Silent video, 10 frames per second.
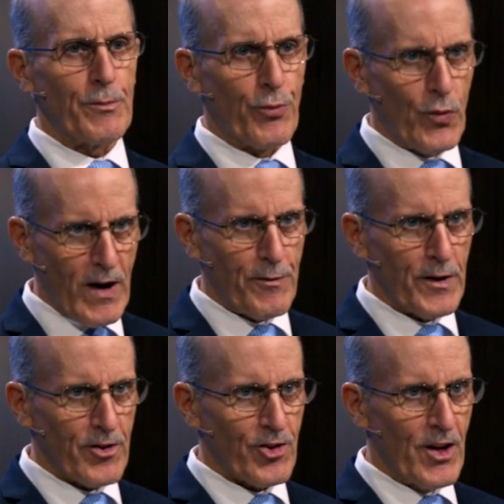and
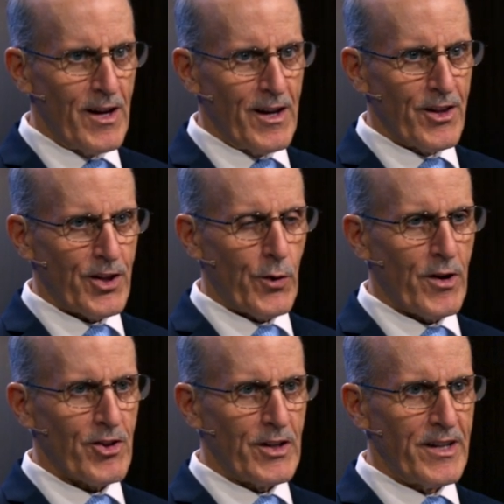Prophets,
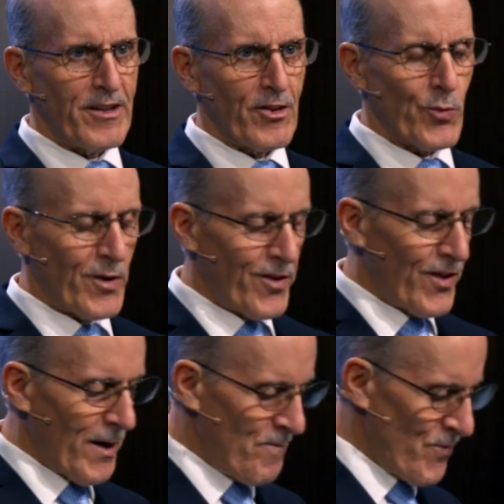series that deals
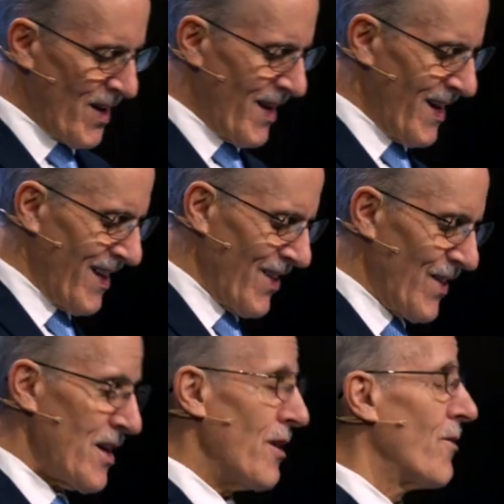with uh,
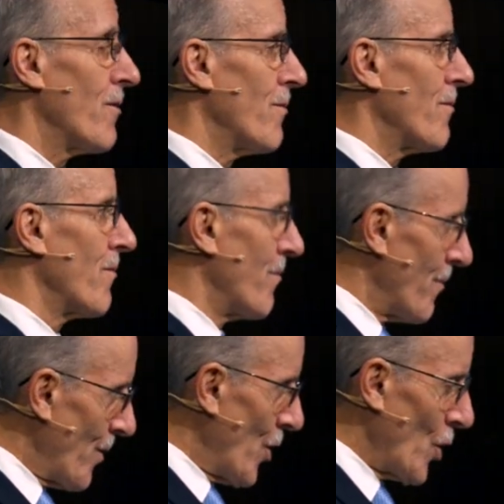the
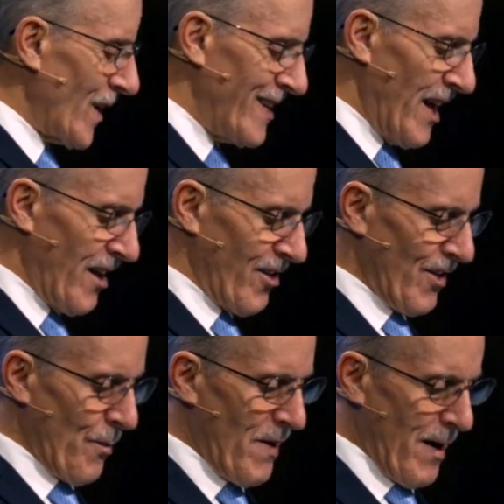early
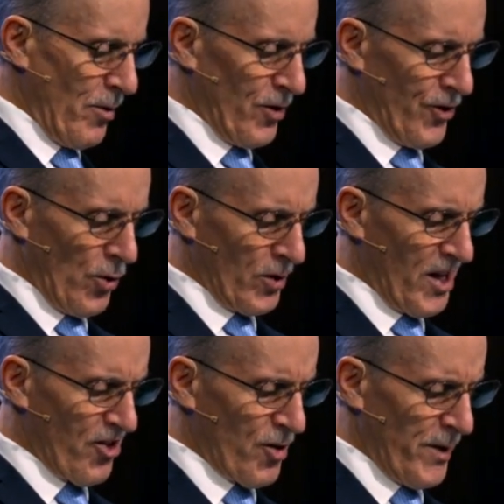days in the Bible, in the Old
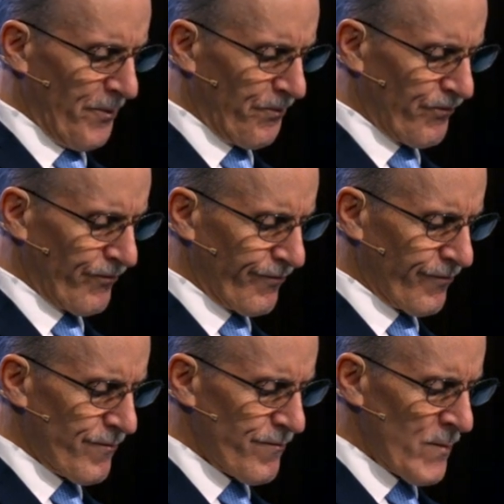Testament,
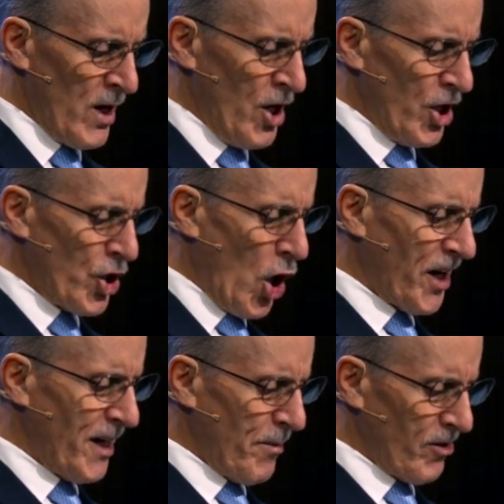
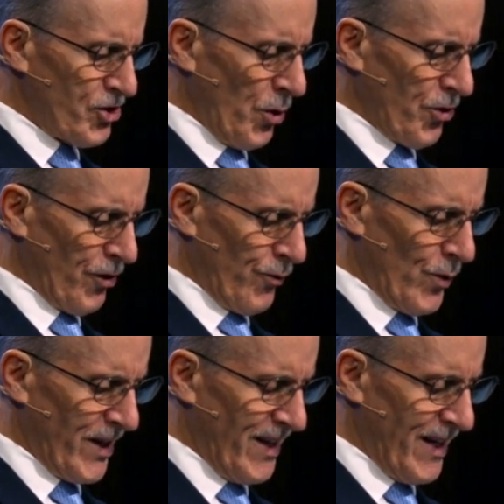talking about Joseph
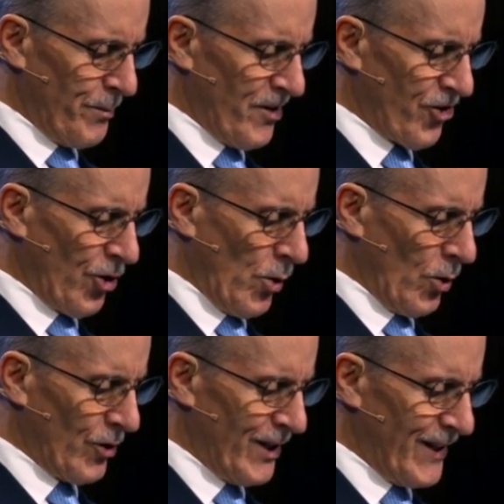when he had been
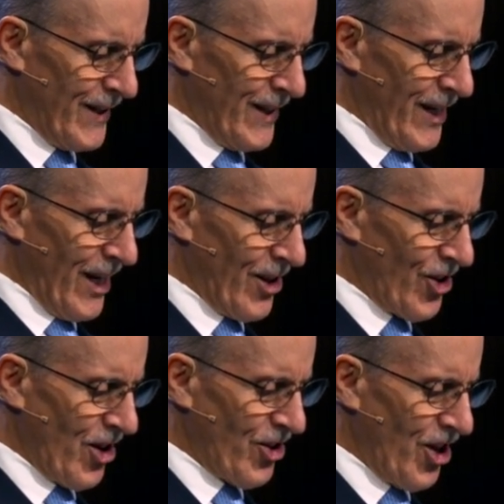sold. It
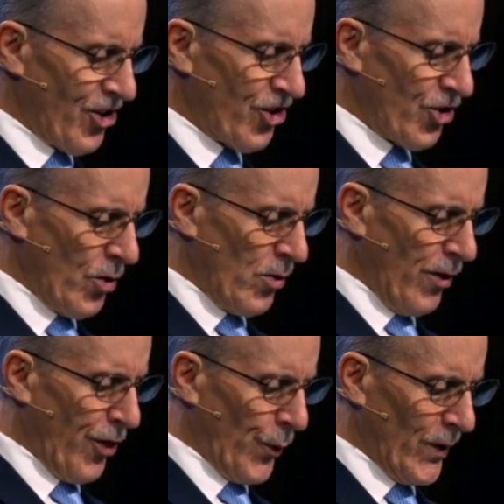says, His
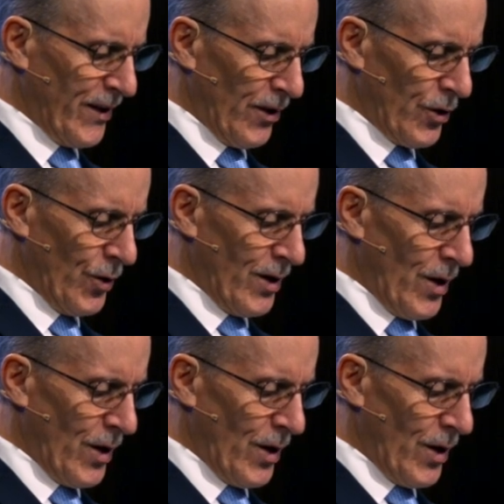soul thrilled